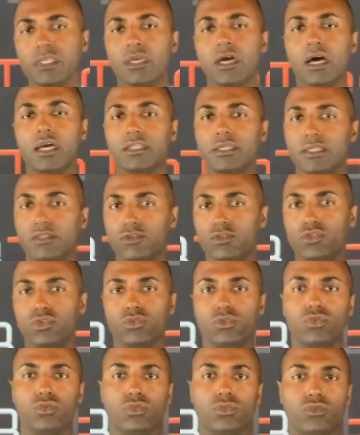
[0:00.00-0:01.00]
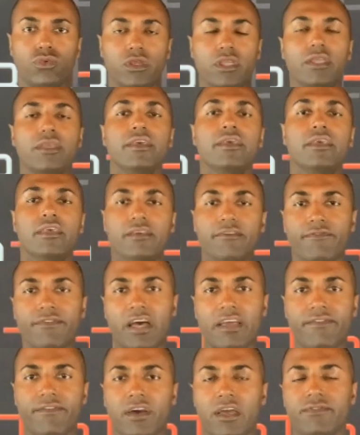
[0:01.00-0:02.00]
uh, either 223,
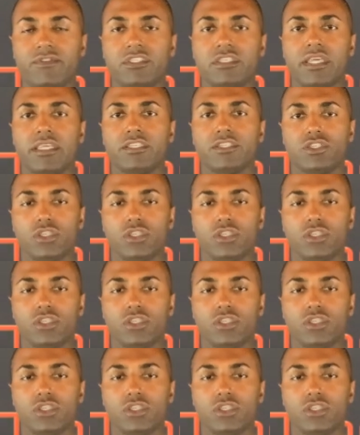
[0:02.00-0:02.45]
556.